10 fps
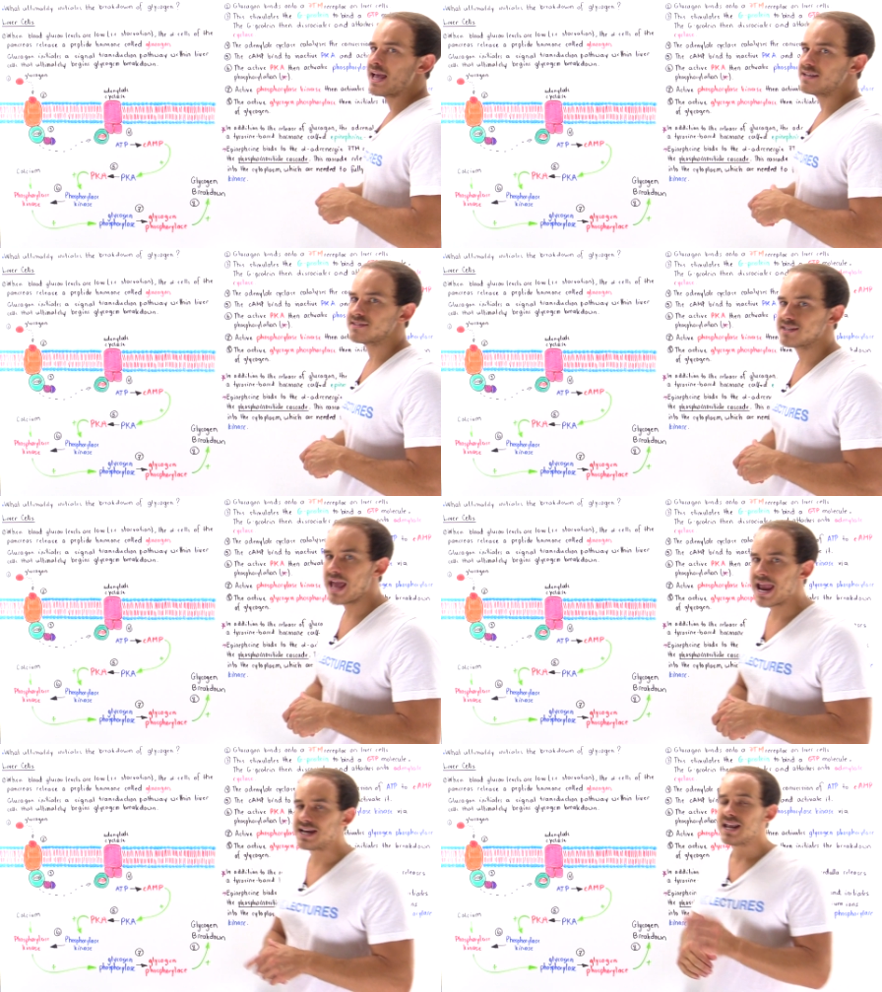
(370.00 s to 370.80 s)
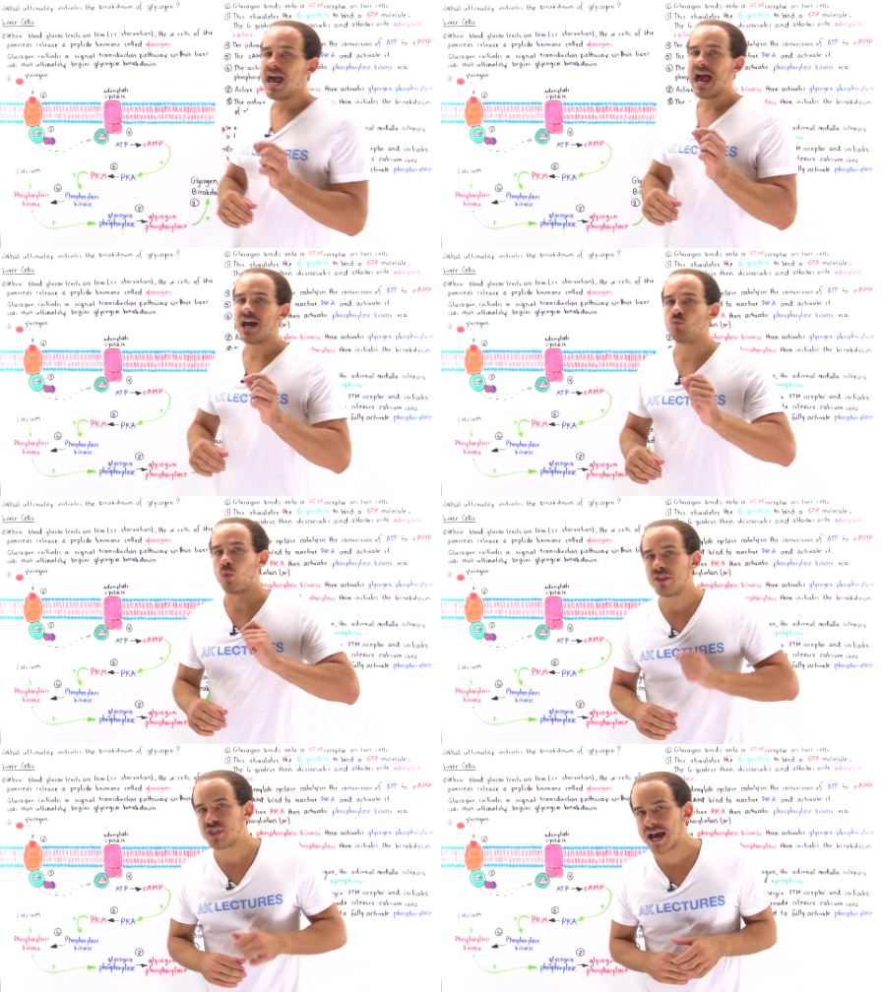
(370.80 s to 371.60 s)
cascade. And
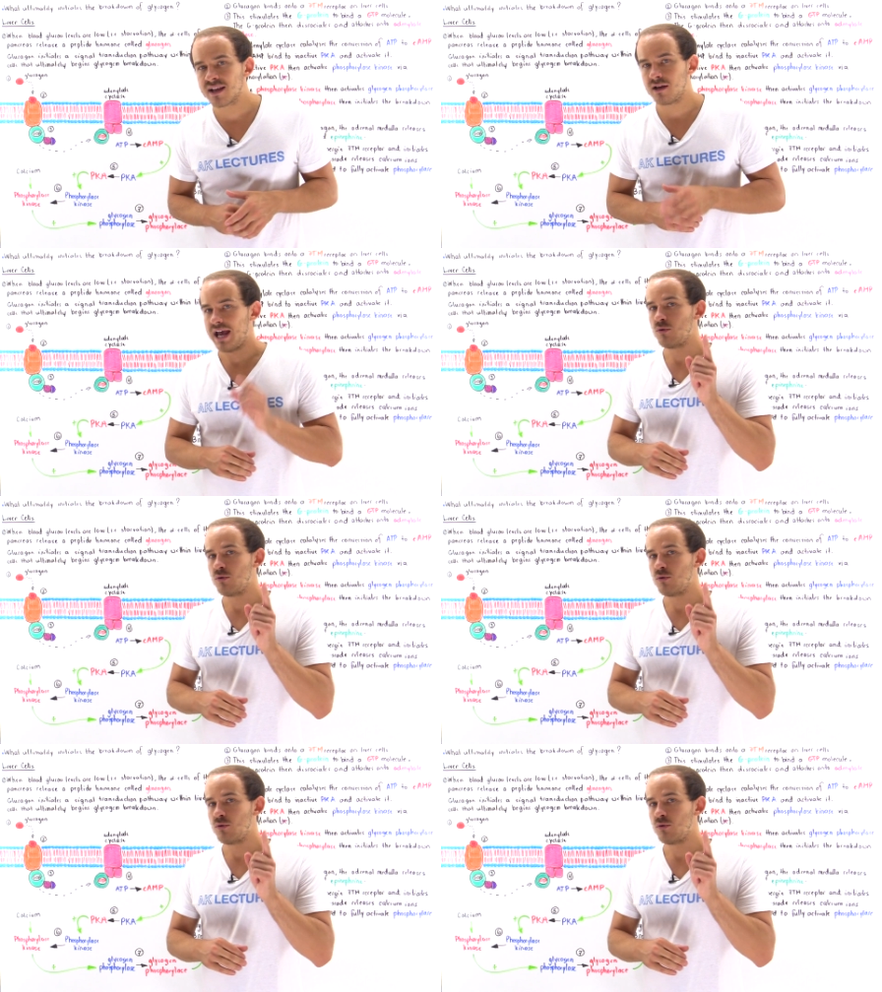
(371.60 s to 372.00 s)
what that,